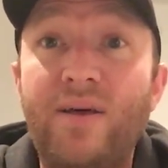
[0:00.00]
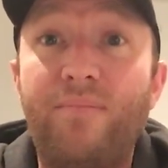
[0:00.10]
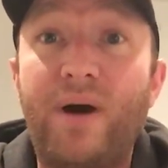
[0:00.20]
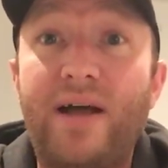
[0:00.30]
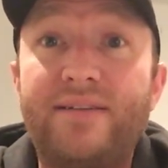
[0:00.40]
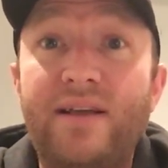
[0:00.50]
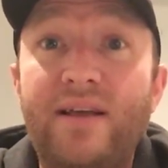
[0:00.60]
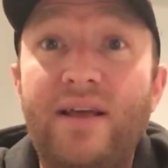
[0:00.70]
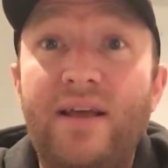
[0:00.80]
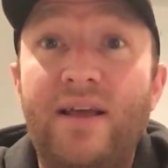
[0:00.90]
But
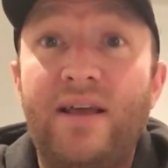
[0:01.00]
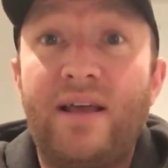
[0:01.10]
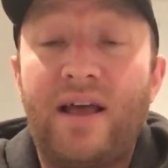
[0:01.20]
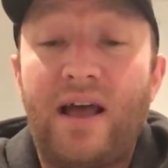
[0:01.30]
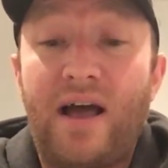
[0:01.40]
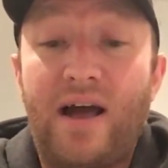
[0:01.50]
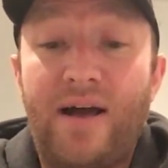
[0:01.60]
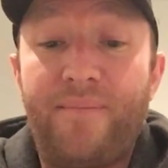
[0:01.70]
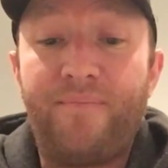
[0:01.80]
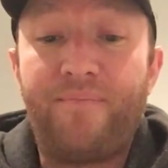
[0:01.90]

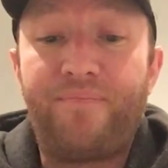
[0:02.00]
I